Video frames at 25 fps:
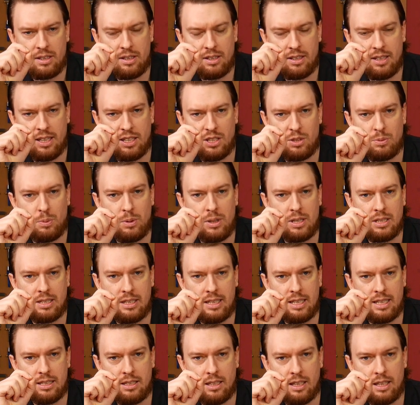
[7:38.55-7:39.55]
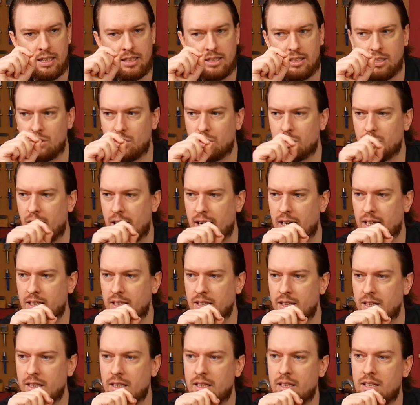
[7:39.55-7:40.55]
that's where it's less likely to
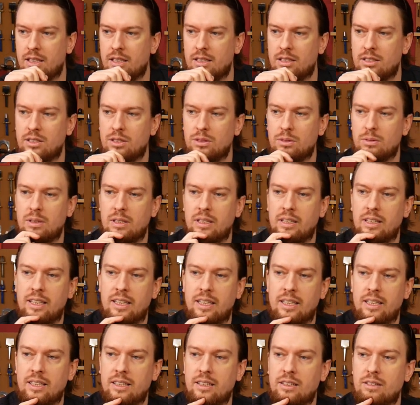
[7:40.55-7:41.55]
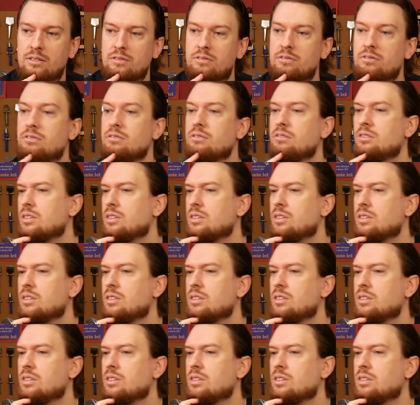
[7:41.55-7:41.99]
crack. Uh, do I have?